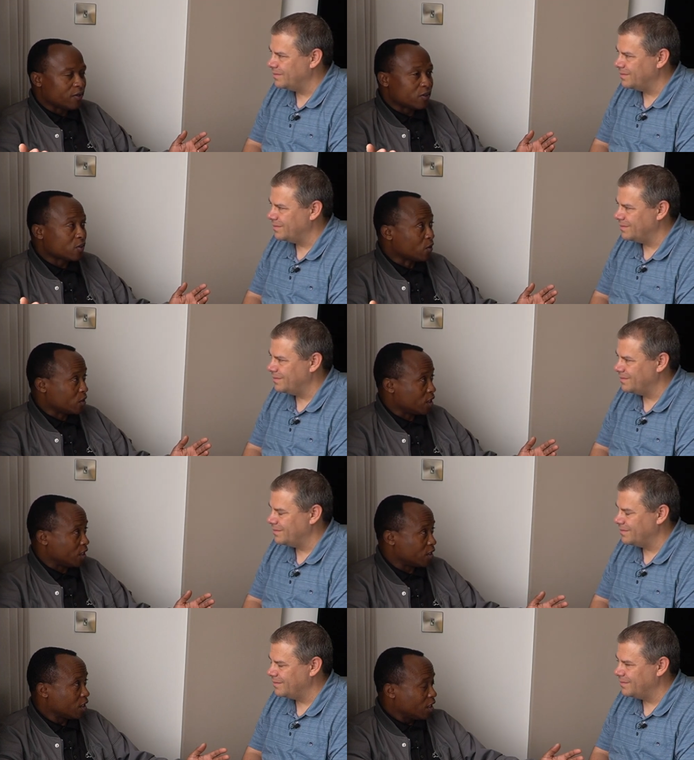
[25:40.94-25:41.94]

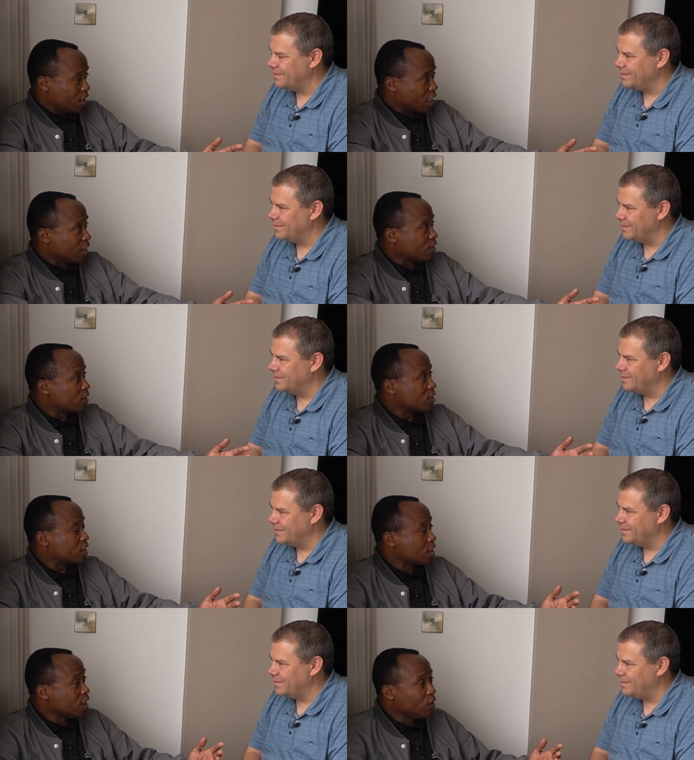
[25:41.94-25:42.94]
Speaker 1: resources and
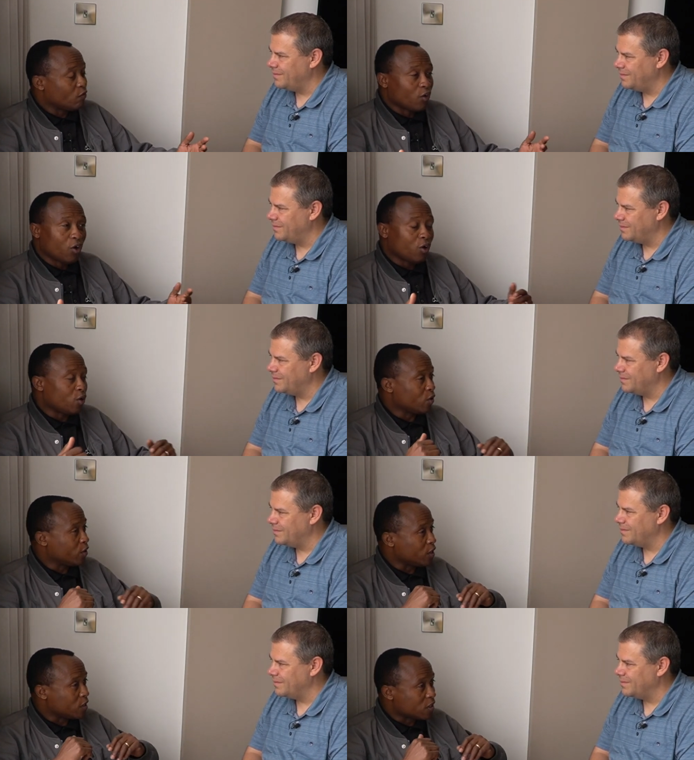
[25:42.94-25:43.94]
receive all
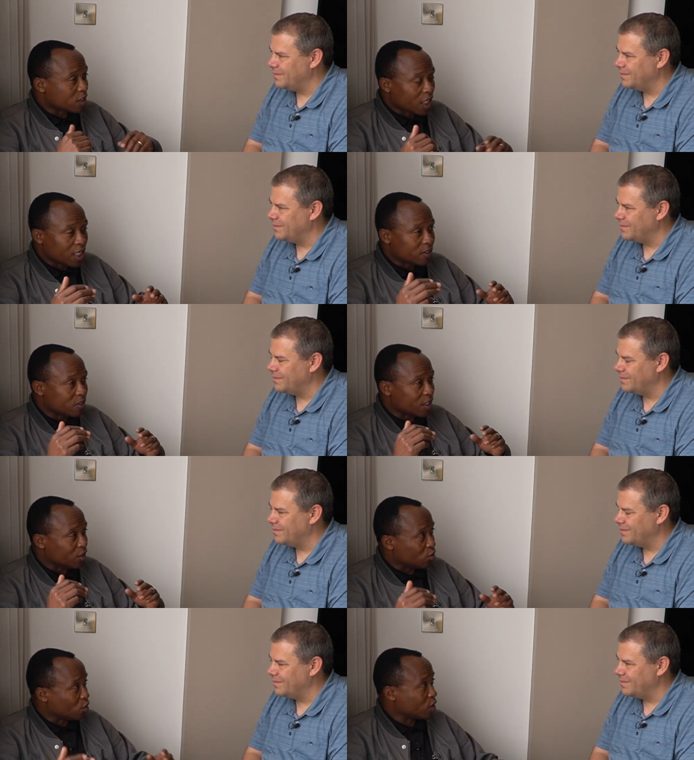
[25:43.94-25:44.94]
these sons
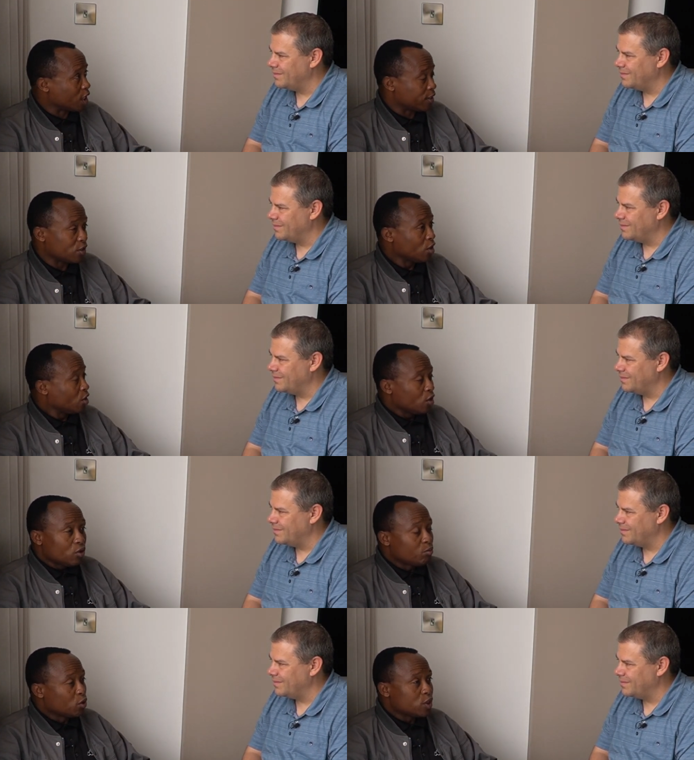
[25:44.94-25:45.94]
and daughters.
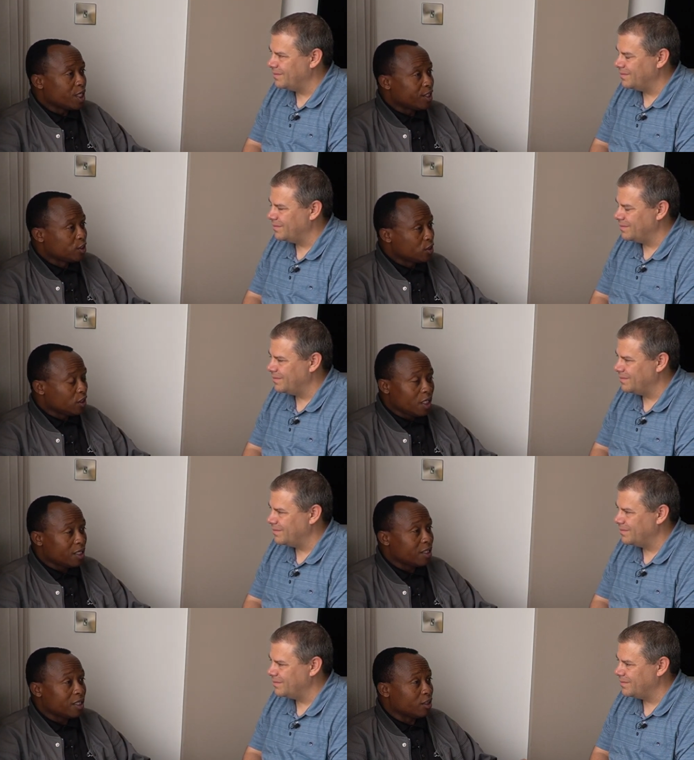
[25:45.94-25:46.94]
Because
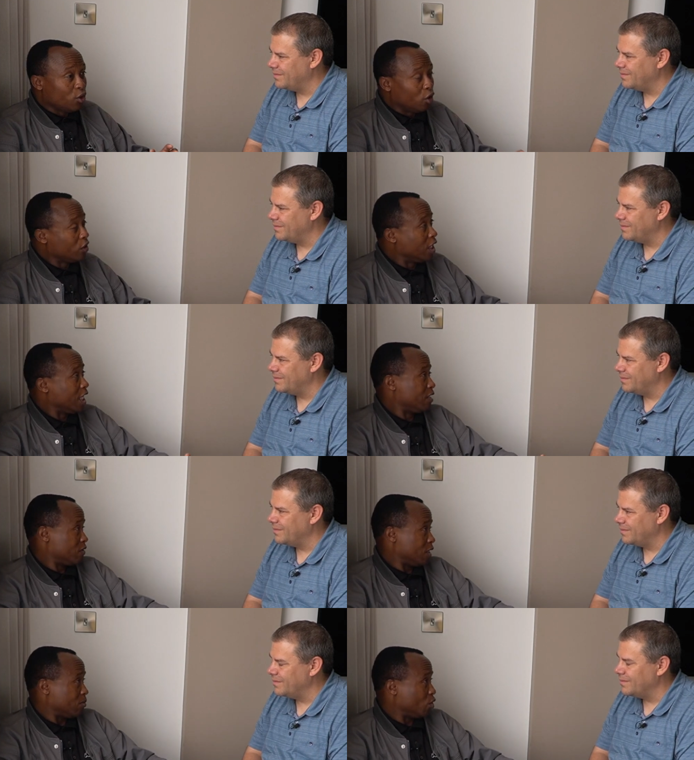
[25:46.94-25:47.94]
God
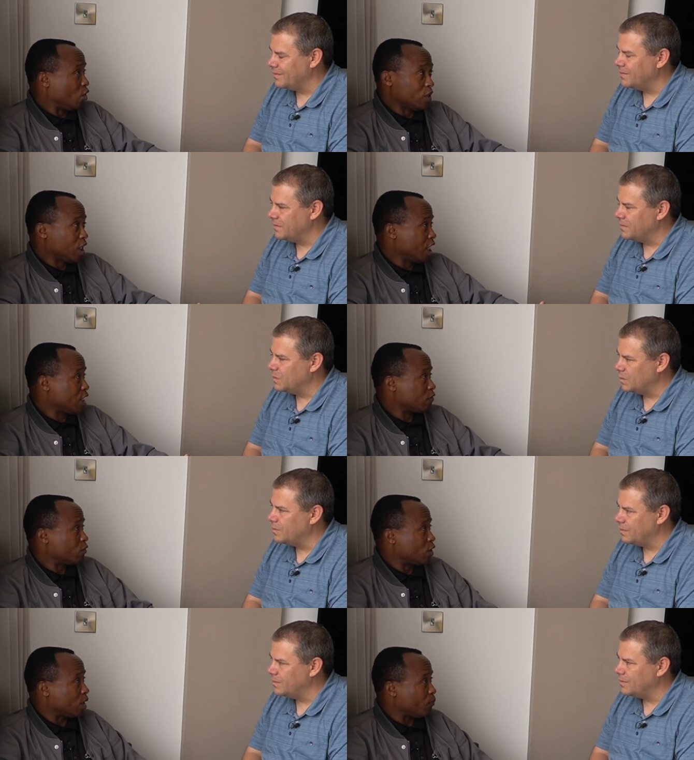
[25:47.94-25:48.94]
loves them. God cares
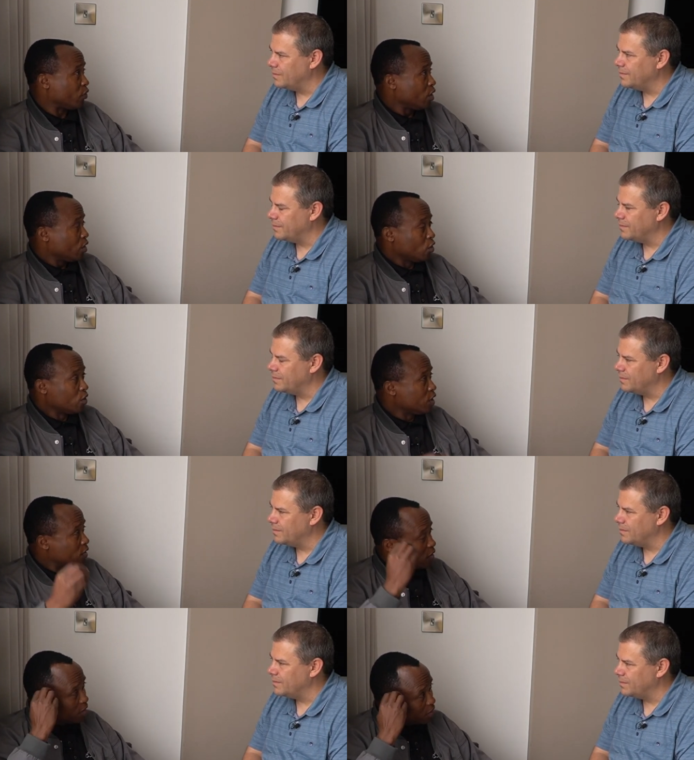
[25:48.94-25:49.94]
for them. God
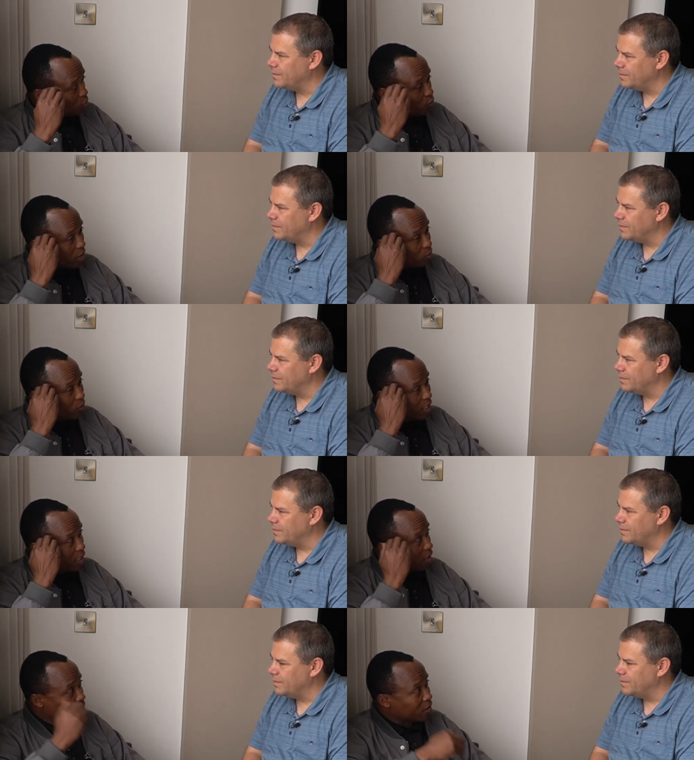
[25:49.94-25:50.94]
is thinking while we
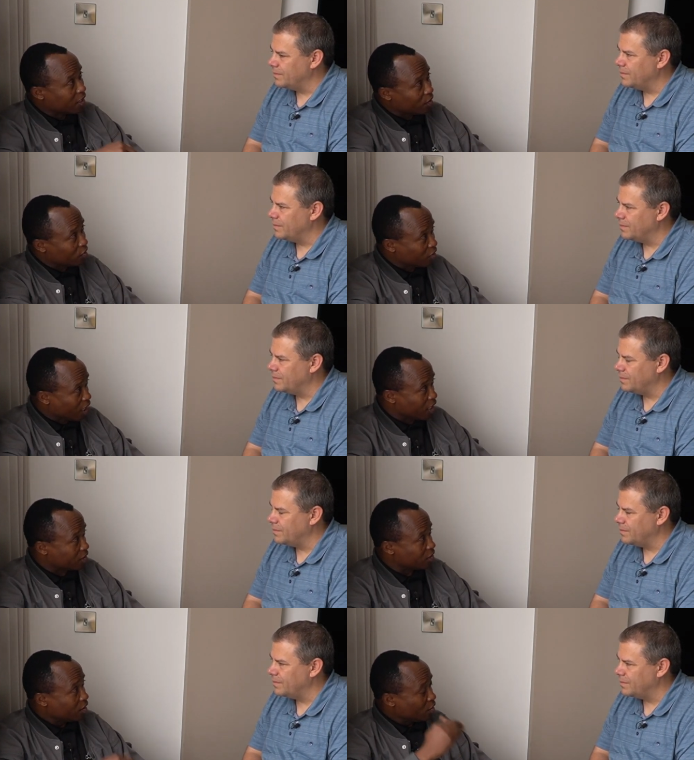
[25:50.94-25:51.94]
are inside the
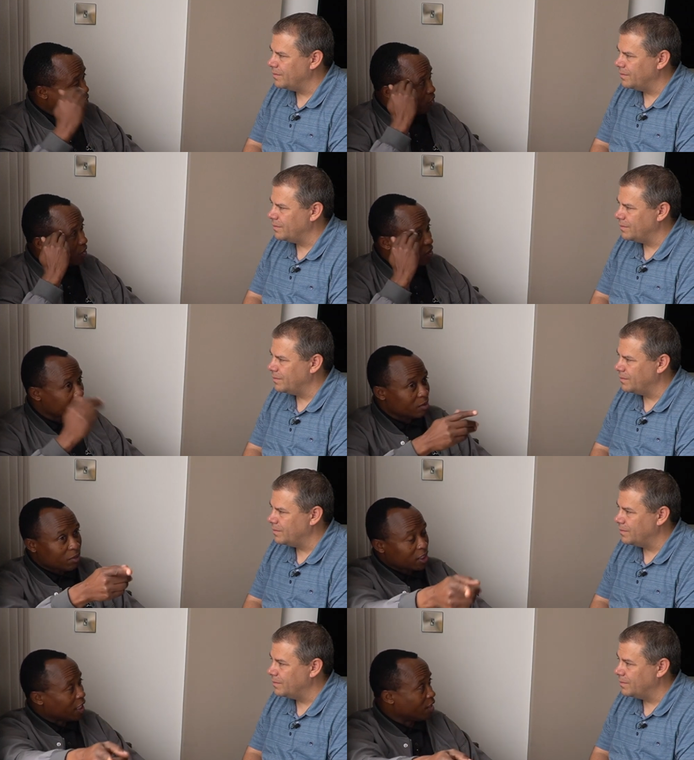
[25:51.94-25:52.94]
church, God is saying,
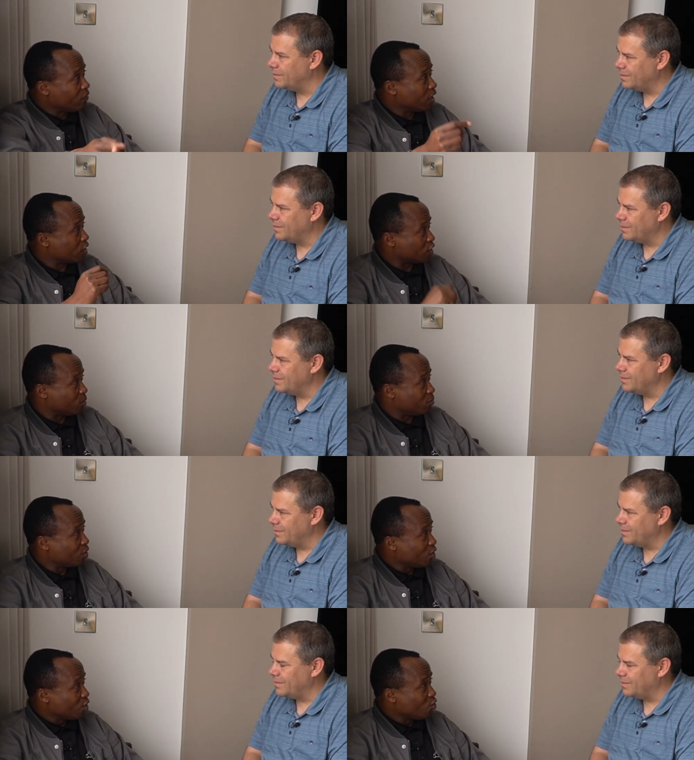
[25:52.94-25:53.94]
but I have other sheep
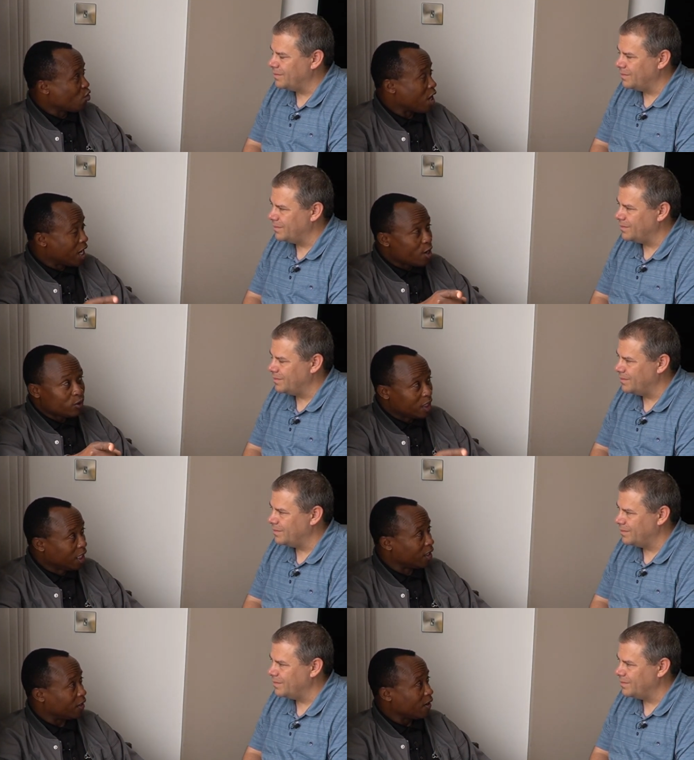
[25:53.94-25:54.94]
who are out
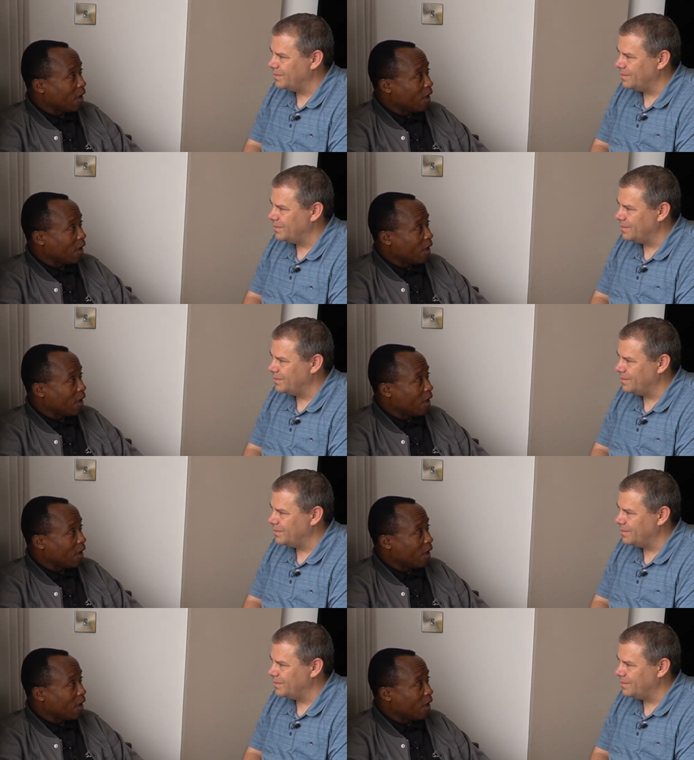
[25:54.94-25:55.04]
there.